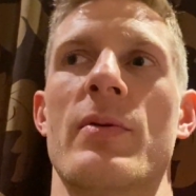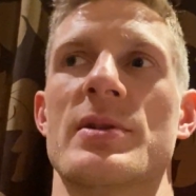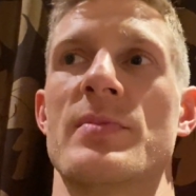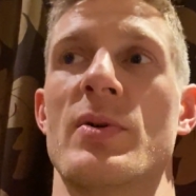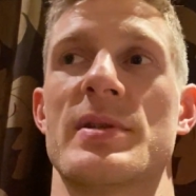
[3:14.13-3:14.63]

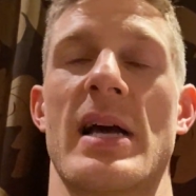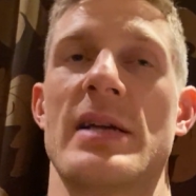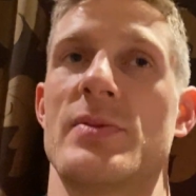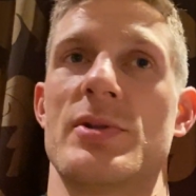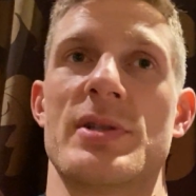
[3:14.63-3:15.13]
whereas most
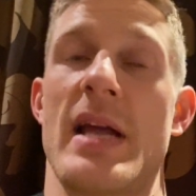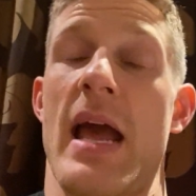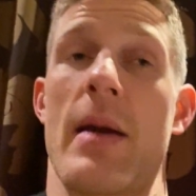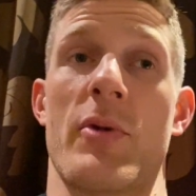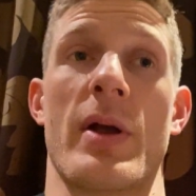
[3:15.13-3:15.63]
guys were just
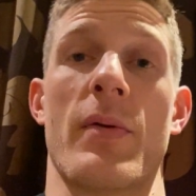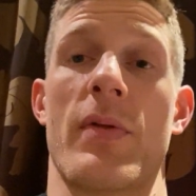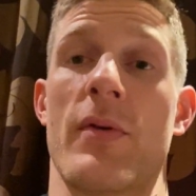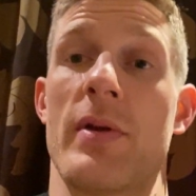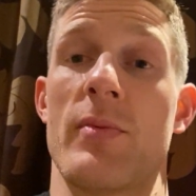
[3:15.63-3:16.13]
hammering out
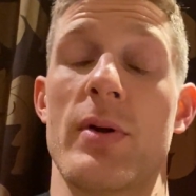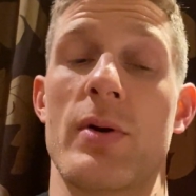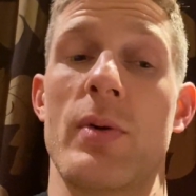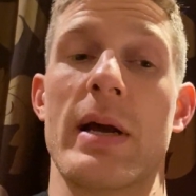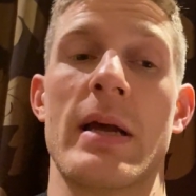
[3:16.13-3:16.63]
30 real
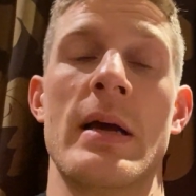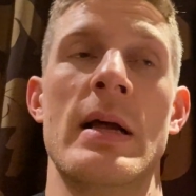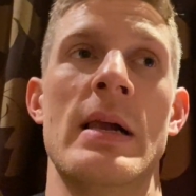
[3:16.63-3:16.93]
quick.